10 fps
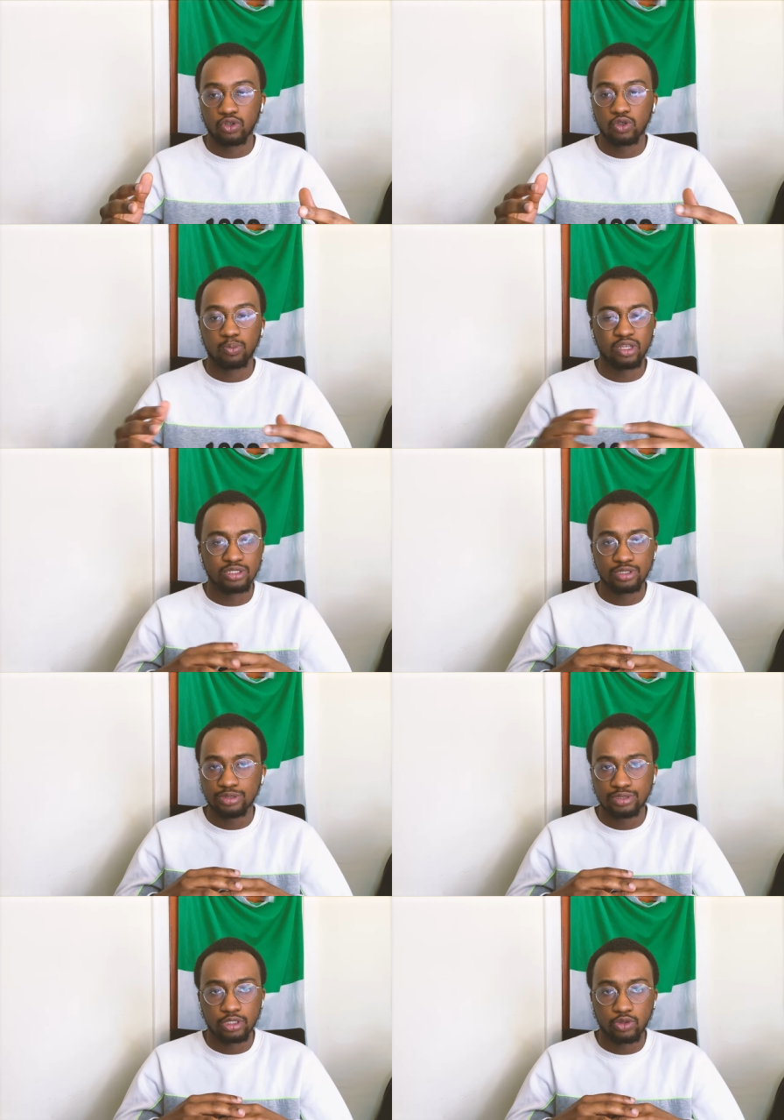so please feel
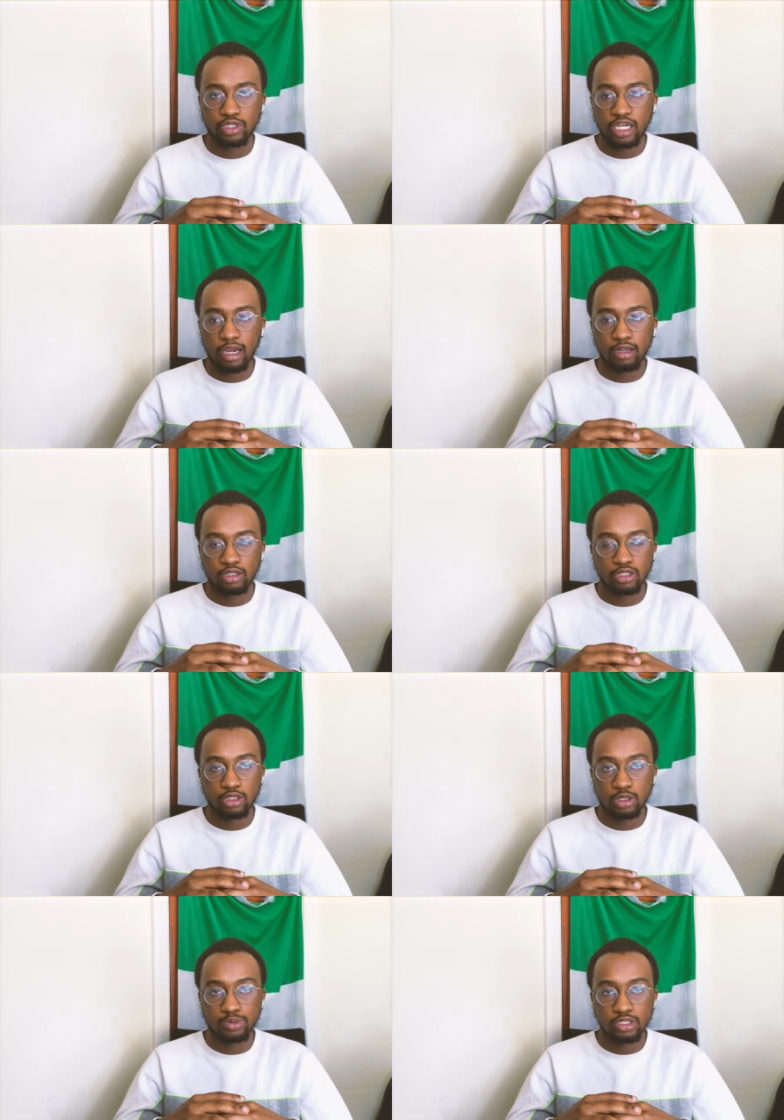free to check out the
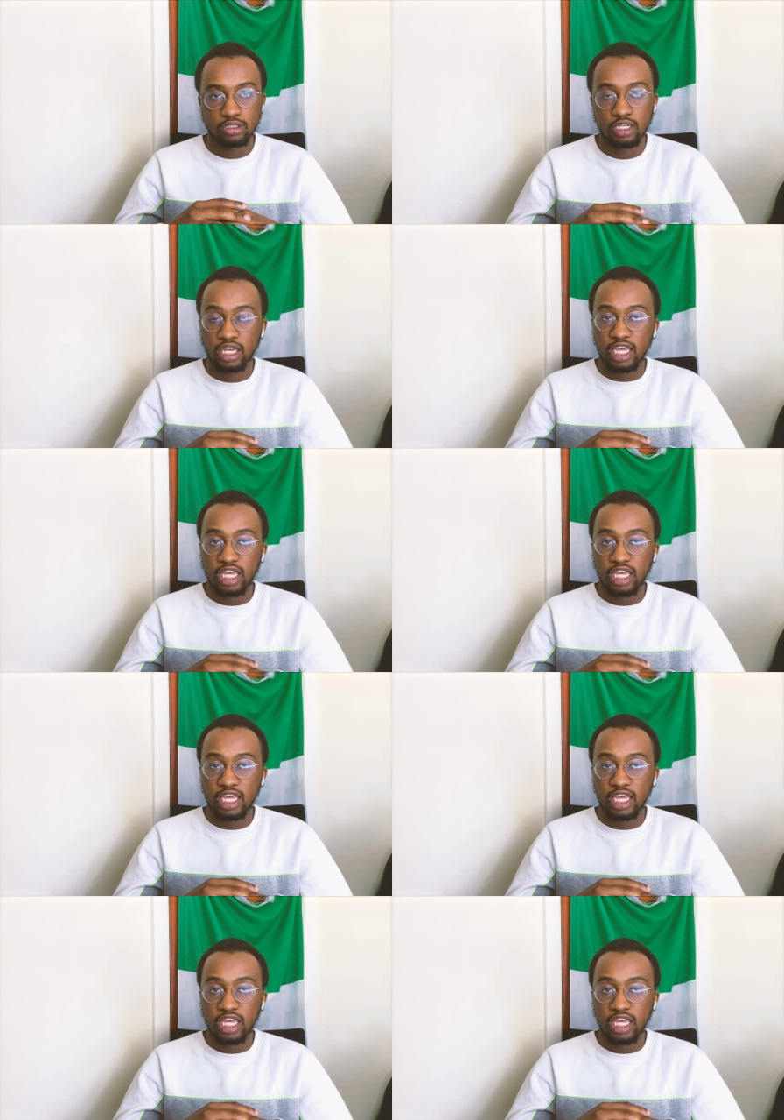description